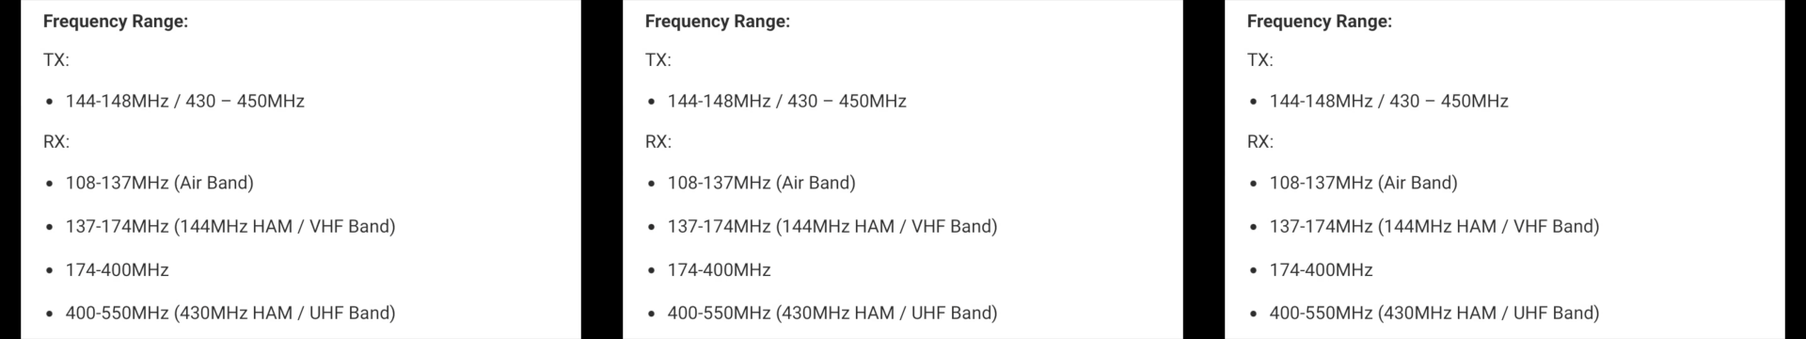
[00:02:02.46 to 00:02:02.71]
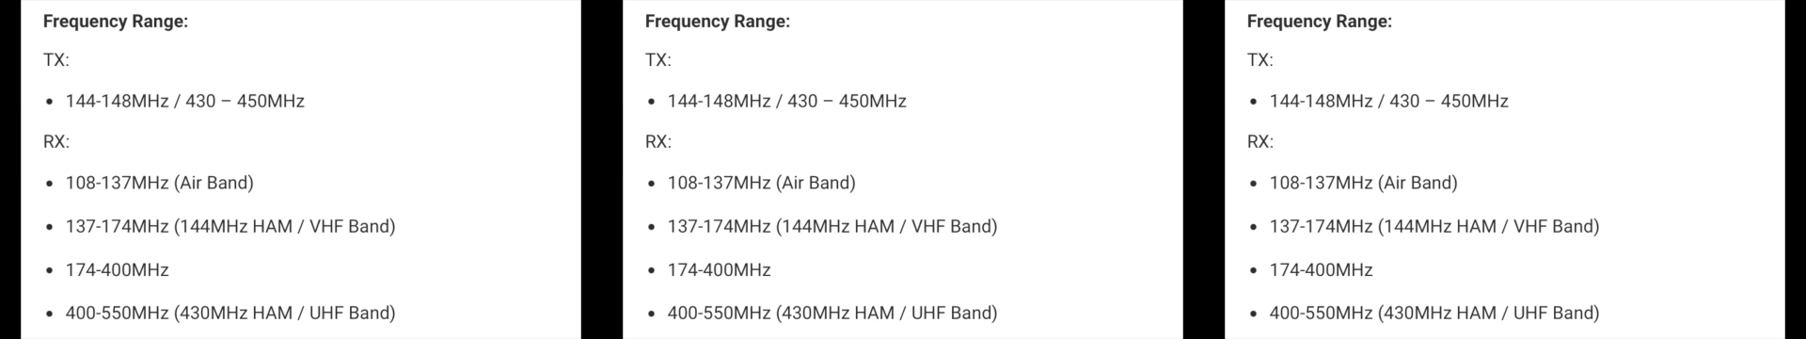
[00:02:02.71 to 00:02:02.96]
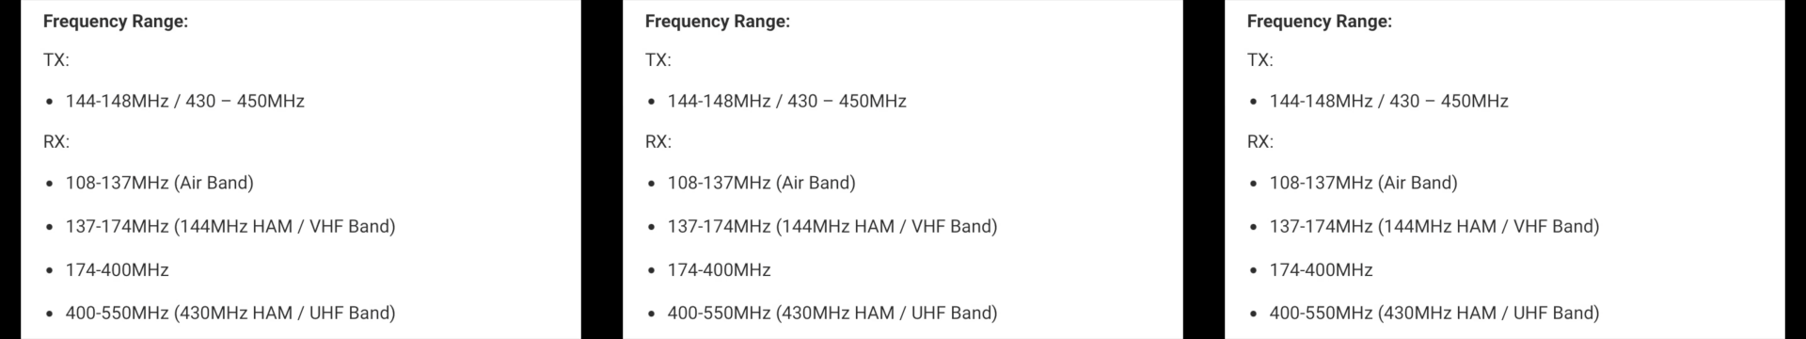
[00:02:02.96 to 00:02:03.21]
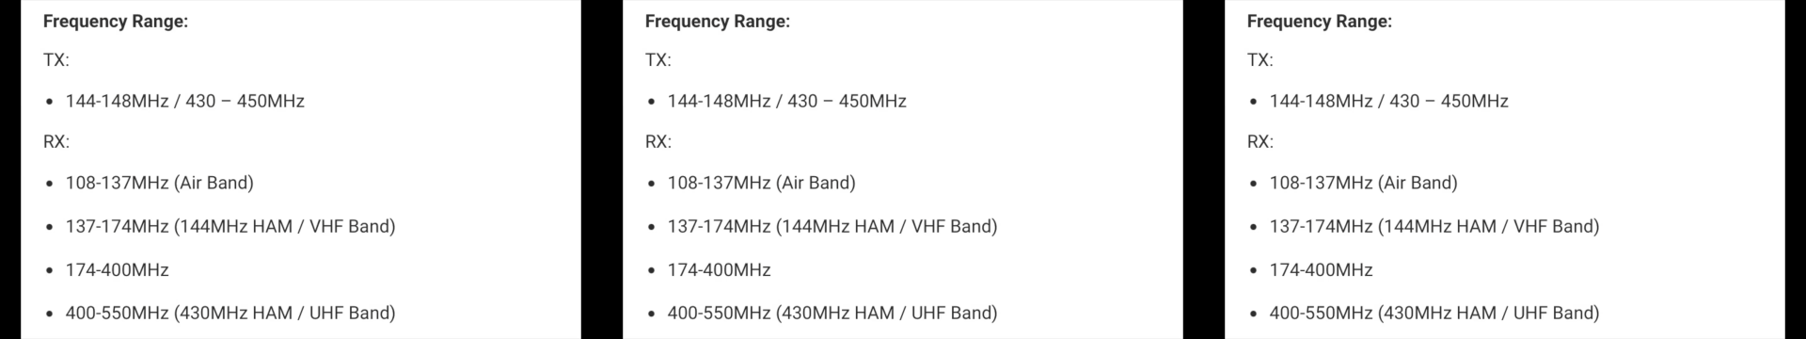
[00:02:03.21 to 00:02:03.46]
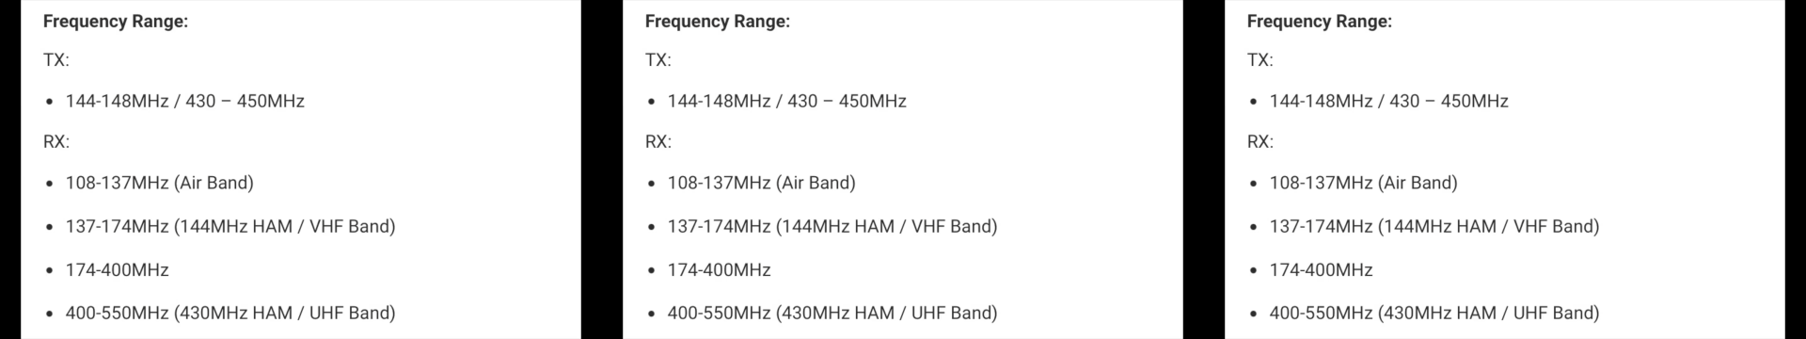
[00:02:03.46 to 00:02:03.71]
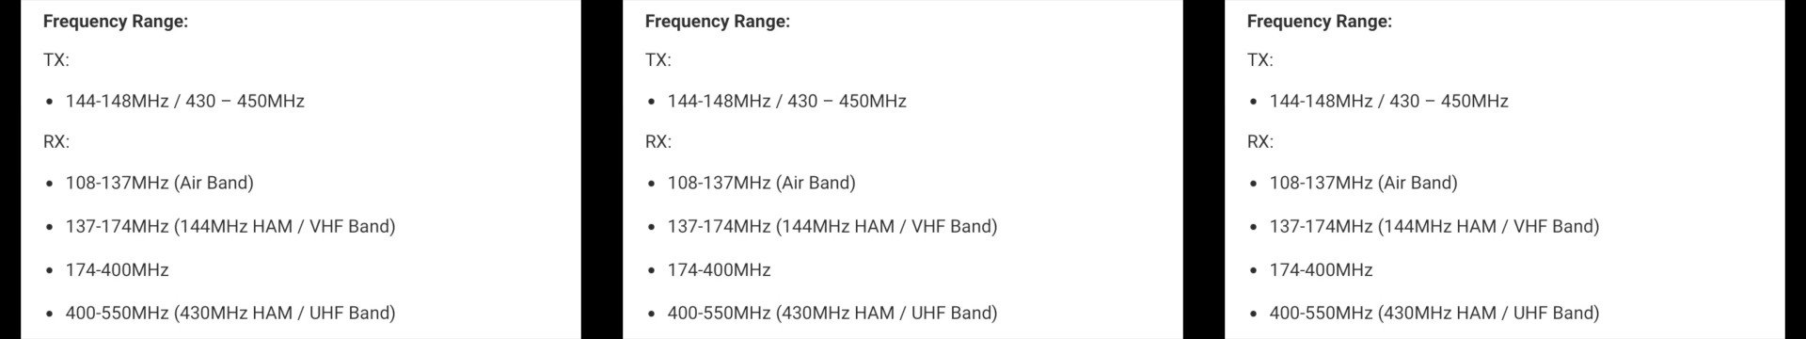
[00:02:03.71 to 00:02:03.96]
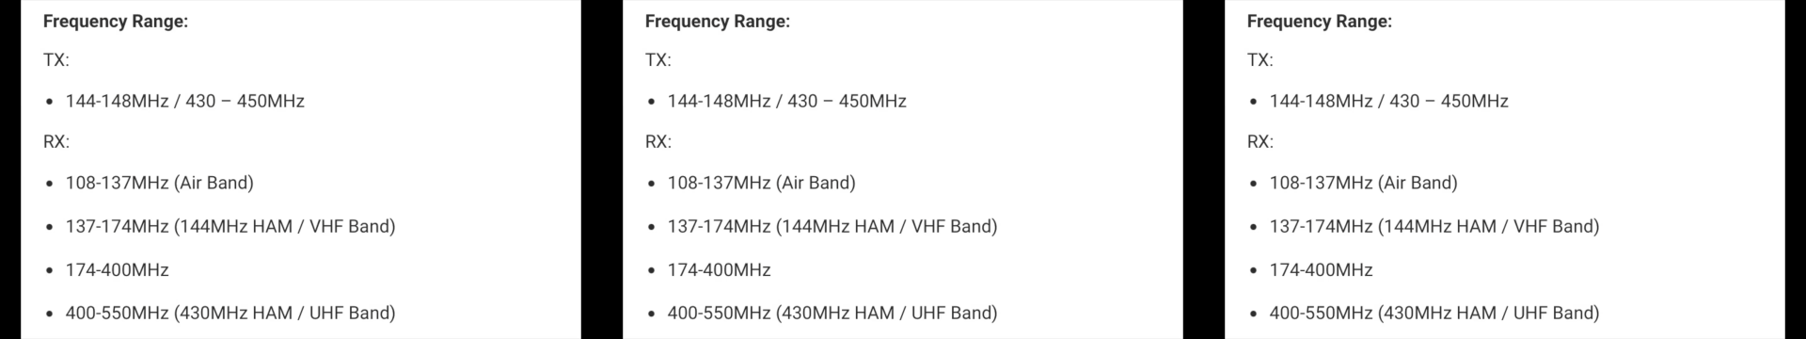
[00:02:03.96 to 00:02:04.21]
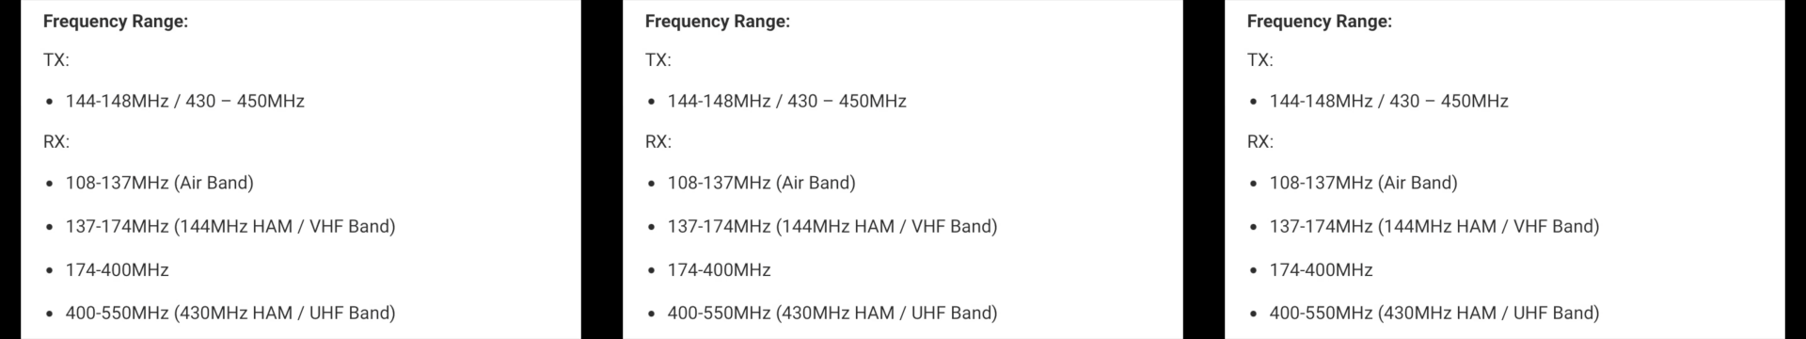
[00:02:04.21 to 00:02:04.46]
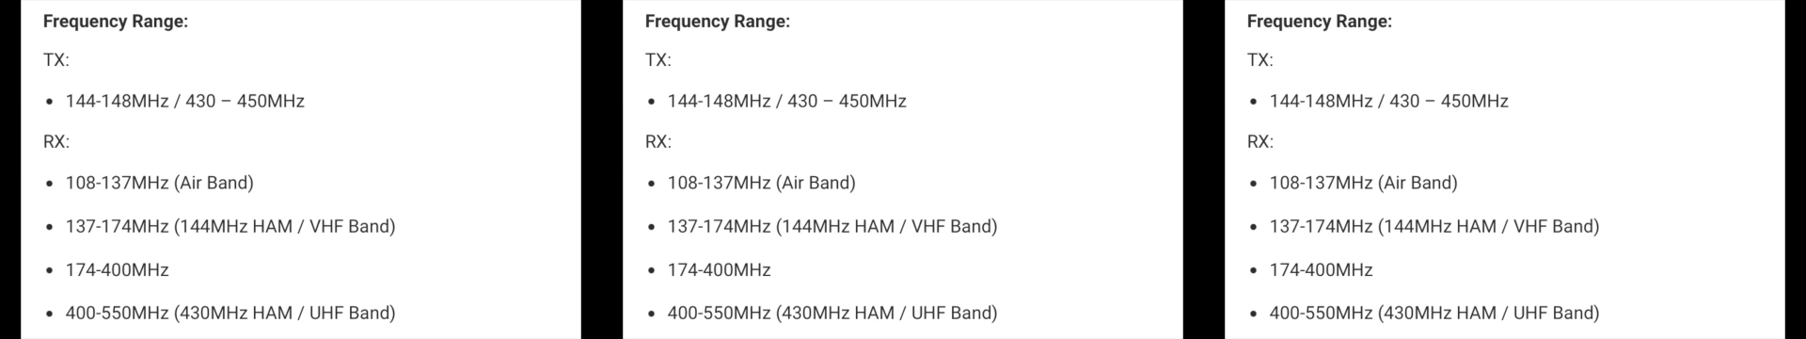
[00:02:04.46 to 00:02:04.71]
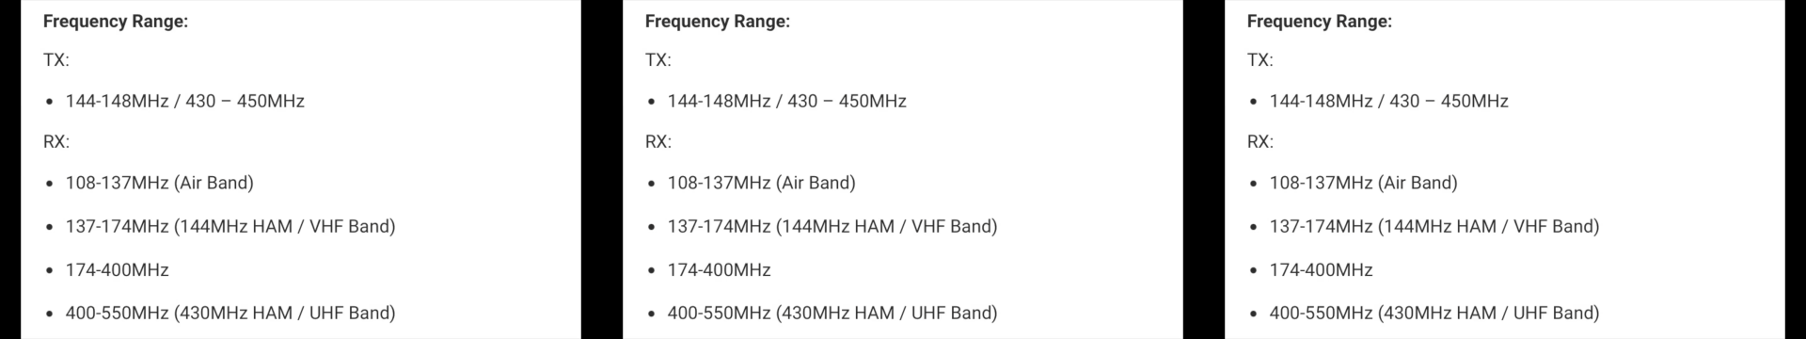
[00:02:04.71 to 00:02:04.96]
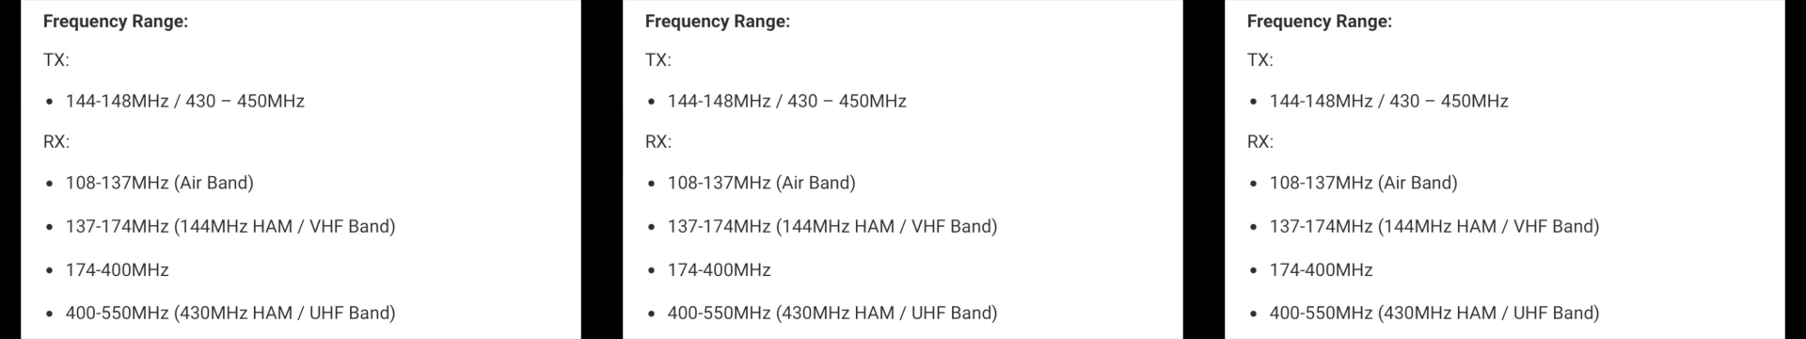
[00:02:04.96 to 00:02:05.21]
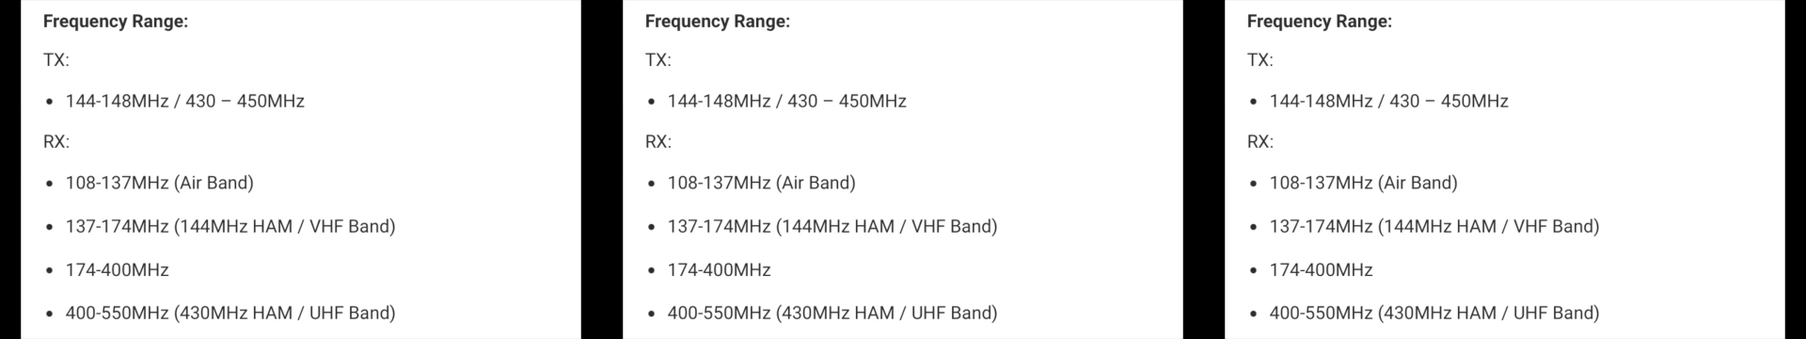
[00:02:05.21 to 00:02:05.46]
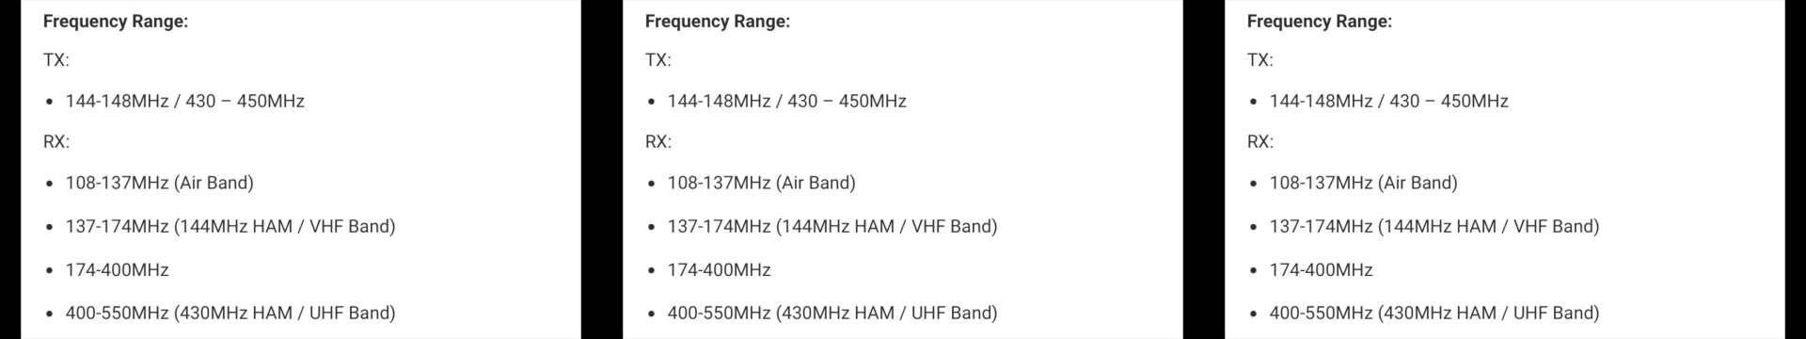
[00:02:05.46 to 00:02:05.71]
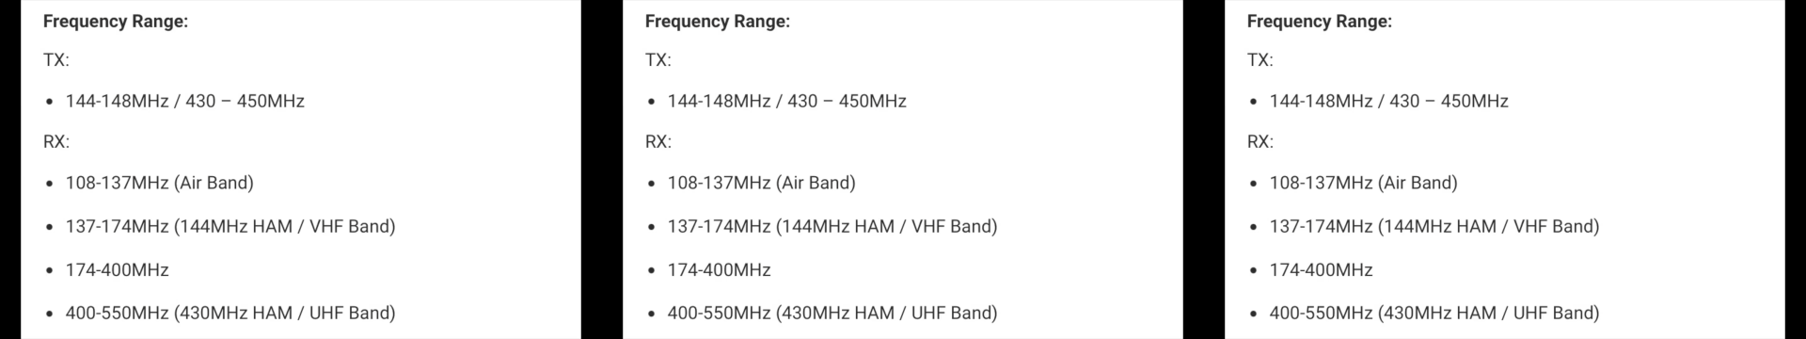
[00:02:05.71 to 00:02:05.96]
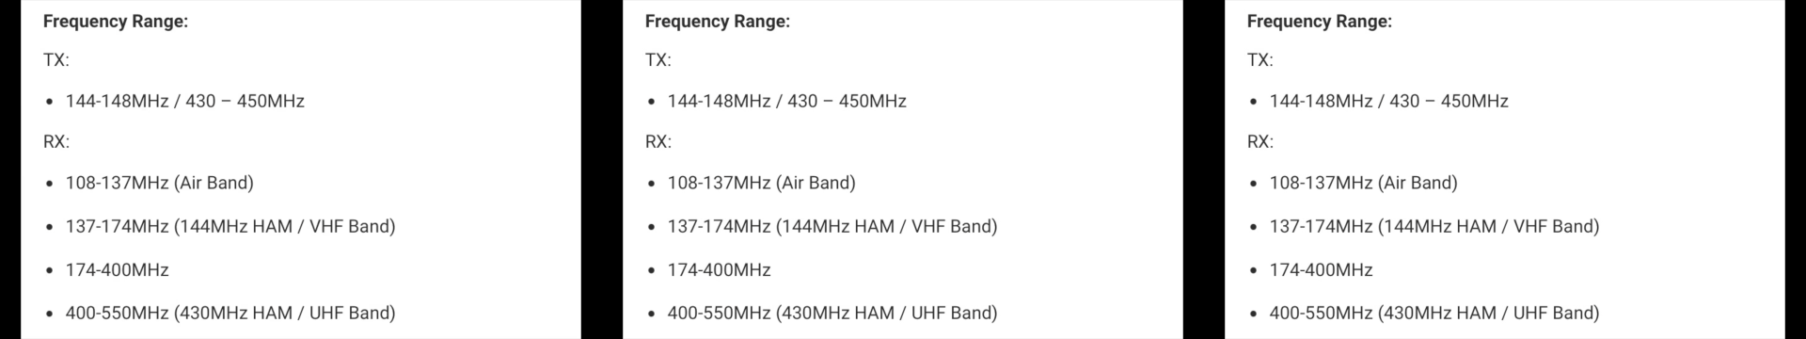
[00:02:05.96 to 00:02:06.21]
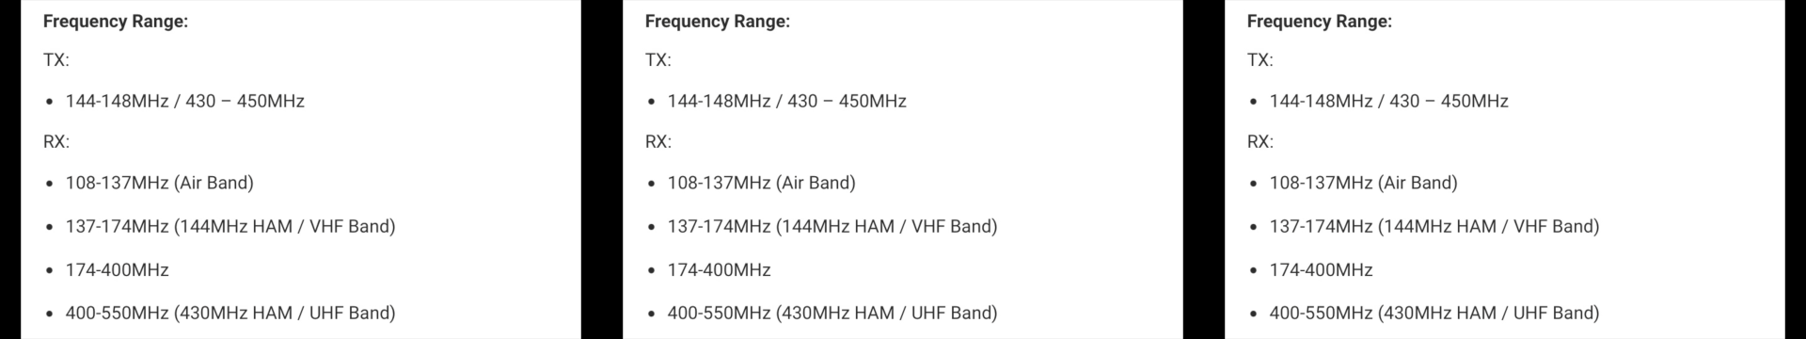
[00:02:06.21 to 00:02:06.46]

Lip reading: No face is visible, so there are no lips to read.